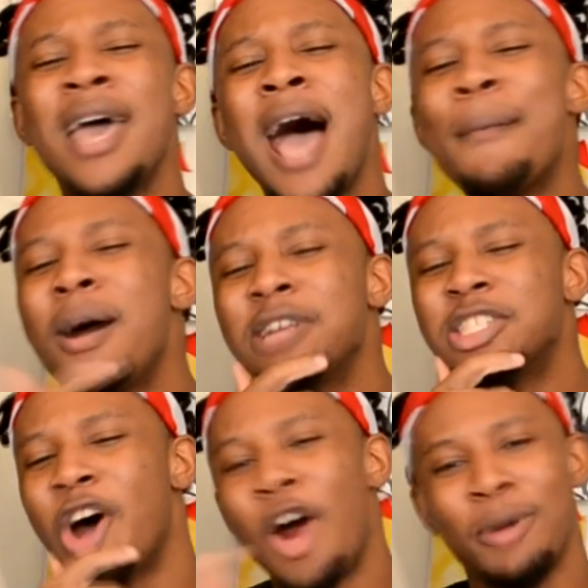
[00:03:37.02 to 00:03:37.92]
How about
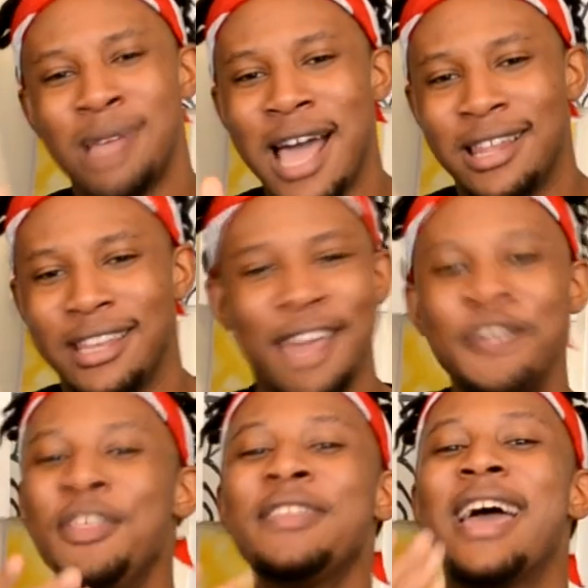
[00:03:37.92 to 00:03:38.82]
just arm tackling? If
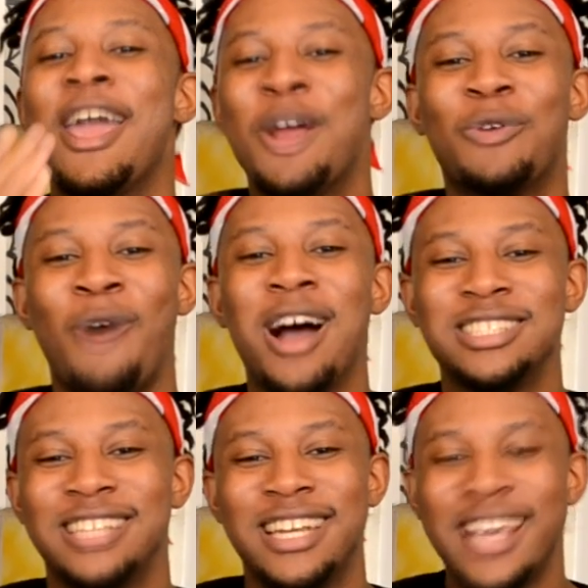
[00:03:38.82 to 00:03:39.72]
you think that Eric
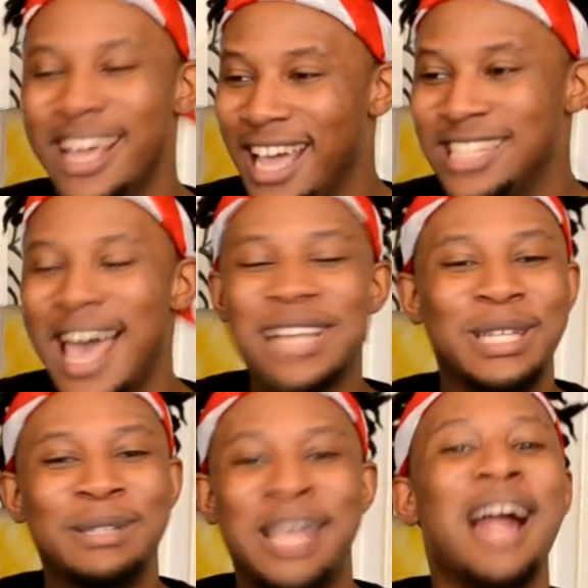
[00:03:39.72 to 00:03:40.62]
Washington is
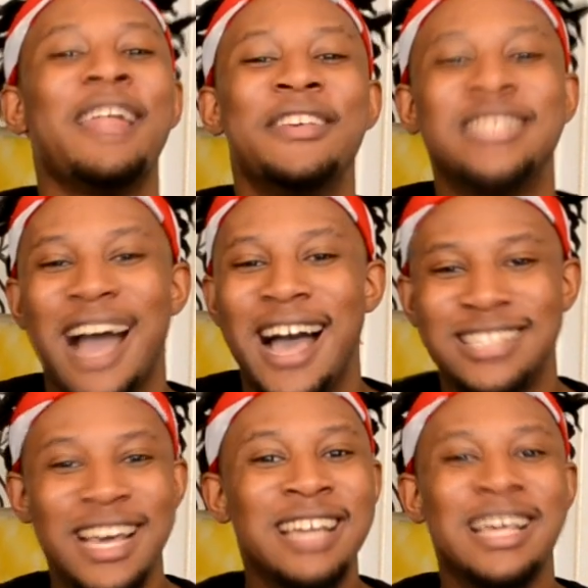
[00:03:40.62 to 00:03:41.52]
actually telling these guys
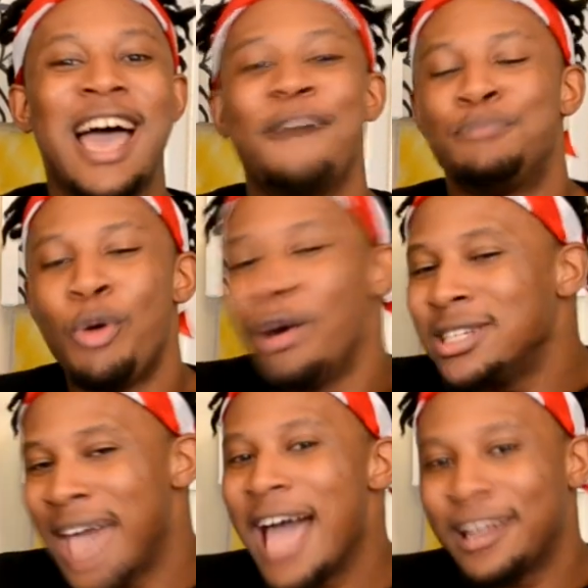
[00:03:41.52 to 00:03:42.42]
to have poor
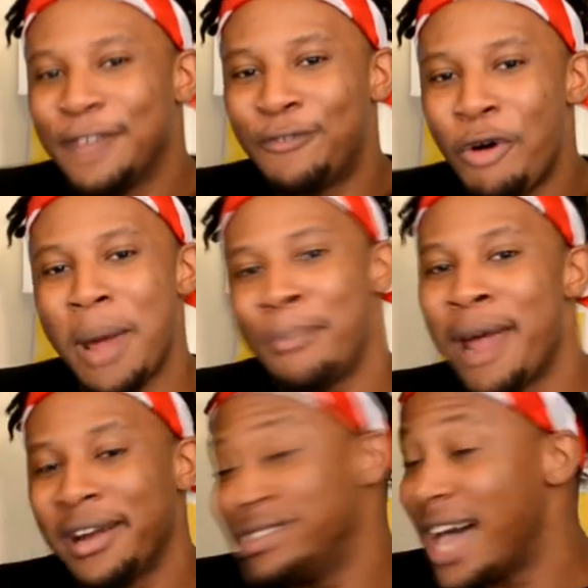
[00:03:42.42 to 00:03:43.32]
tackling form at
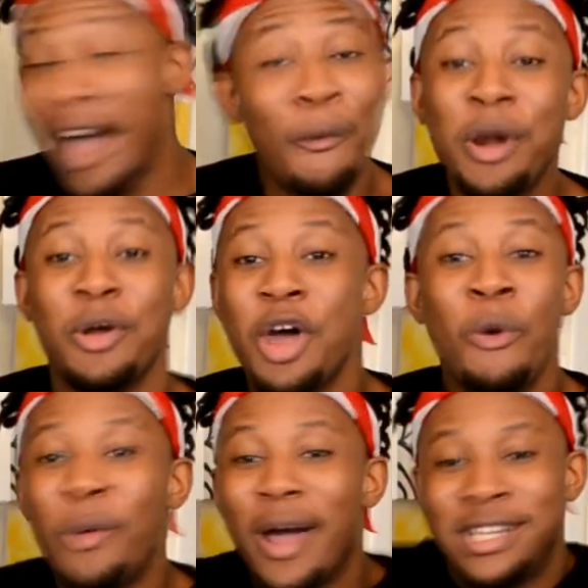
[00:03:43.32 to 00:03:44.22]
practice, what
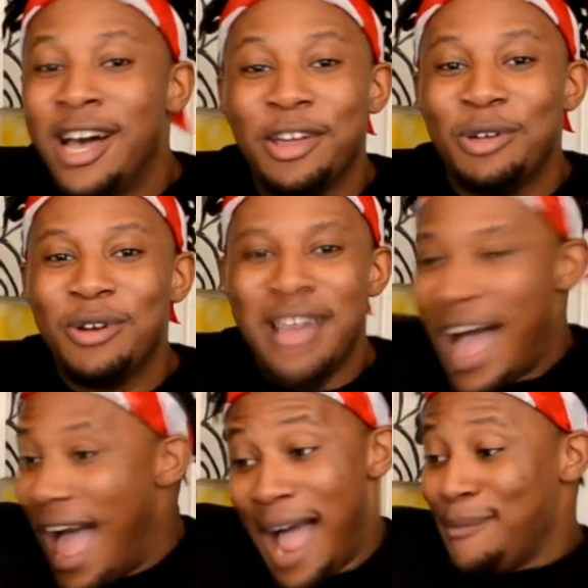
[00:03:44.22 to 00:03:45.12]
do I tell you?
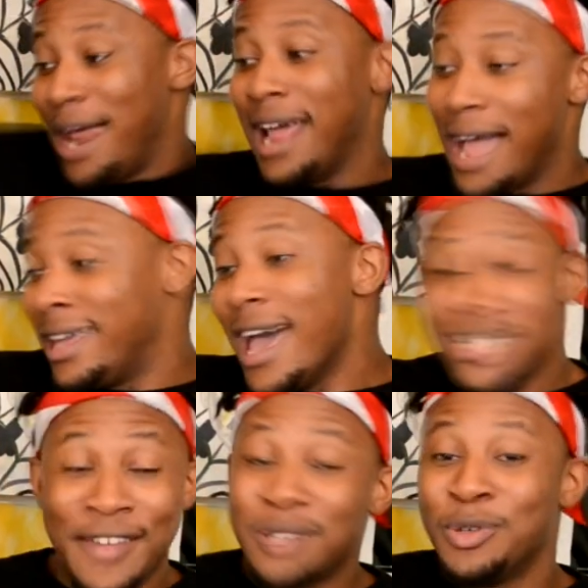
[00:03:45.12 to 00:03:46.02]
I guess
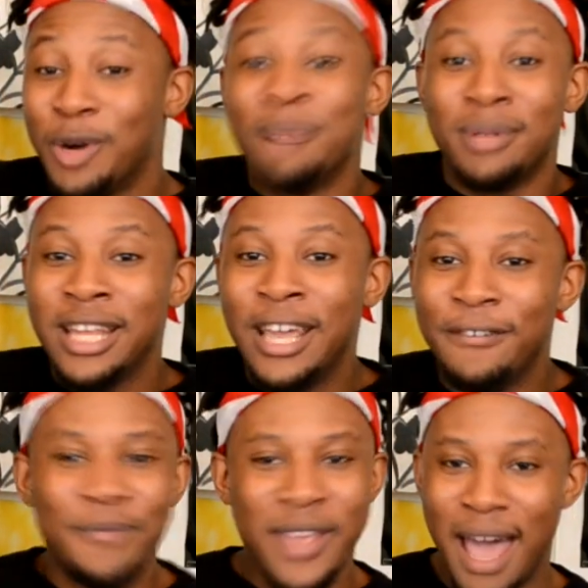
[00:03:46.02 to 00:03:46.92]
if that's what you want to
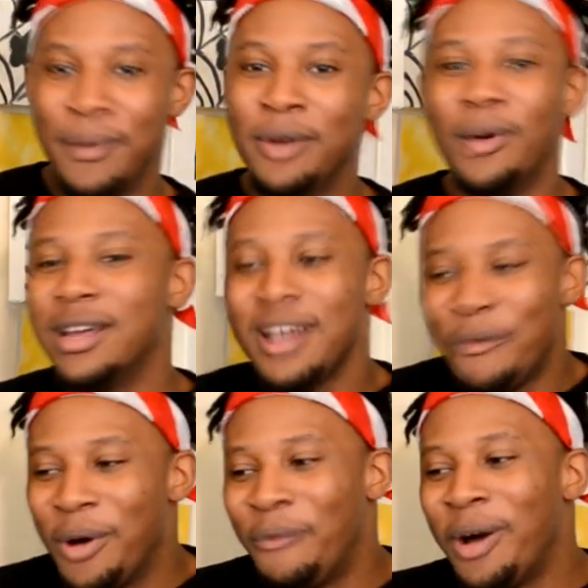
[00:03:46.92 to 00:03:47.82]
believe. I mean, what
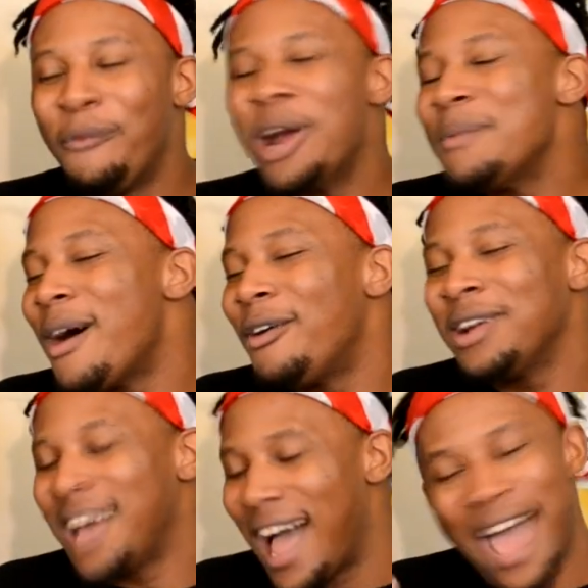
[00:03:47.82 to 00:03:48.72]
about,
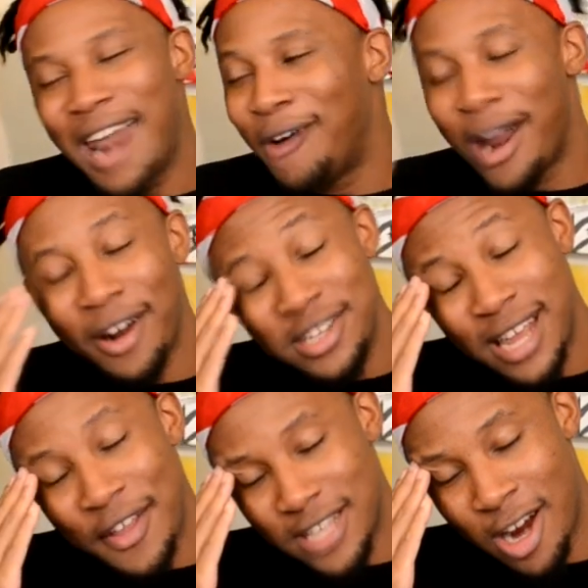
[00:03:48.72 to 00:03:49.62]
I don't
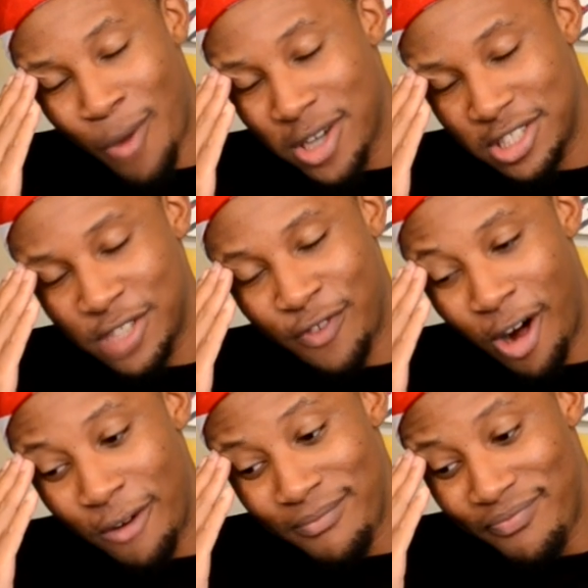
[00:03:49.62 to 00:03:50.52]
understand how that's Eric Washington's
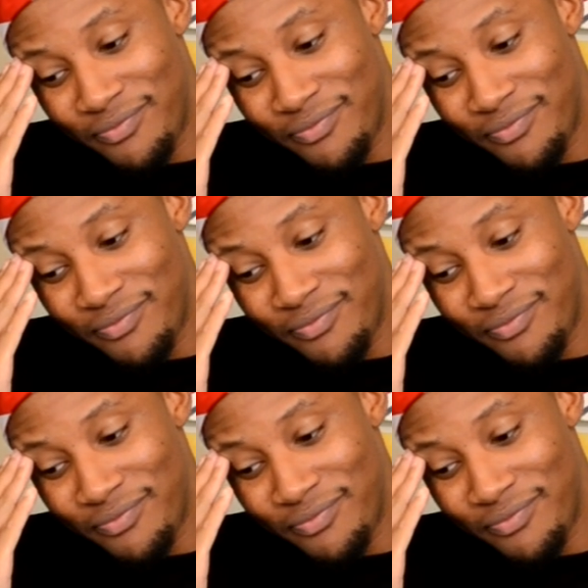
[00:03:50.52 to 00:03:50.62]
fault.